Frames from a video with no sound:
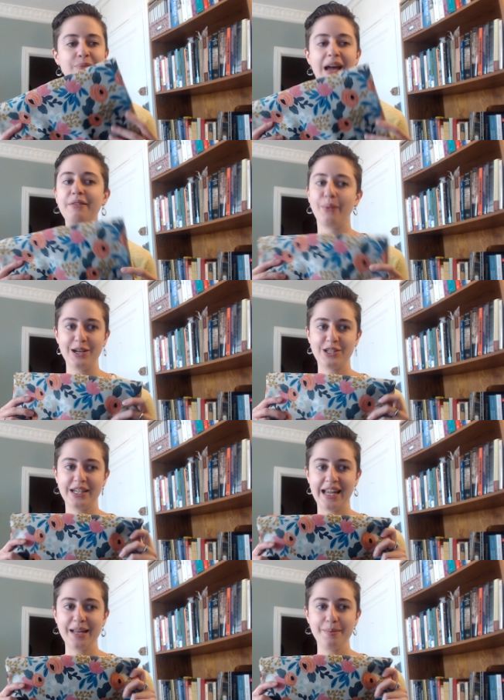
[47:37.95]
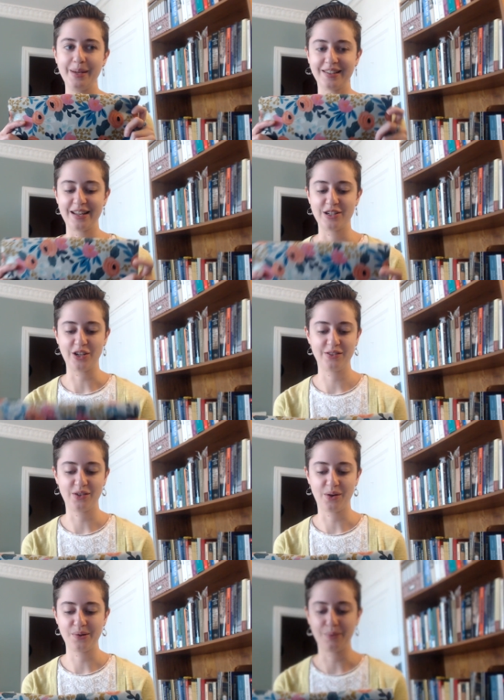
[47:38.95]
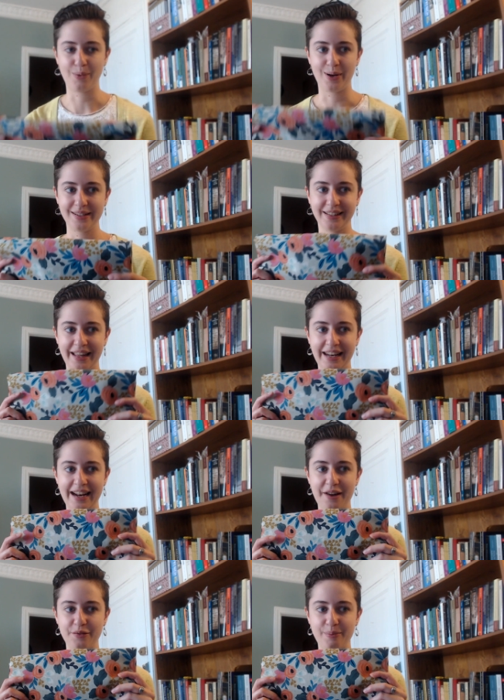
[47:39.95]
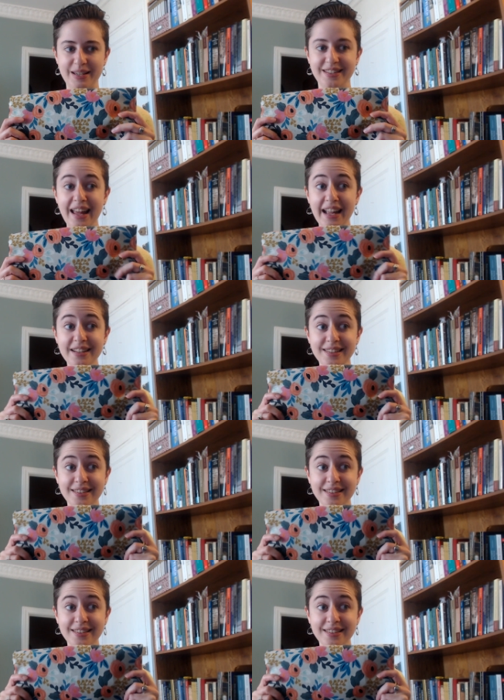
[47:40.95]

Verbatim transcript: I haven't watched it yet because I just don't want to let it out of my sight.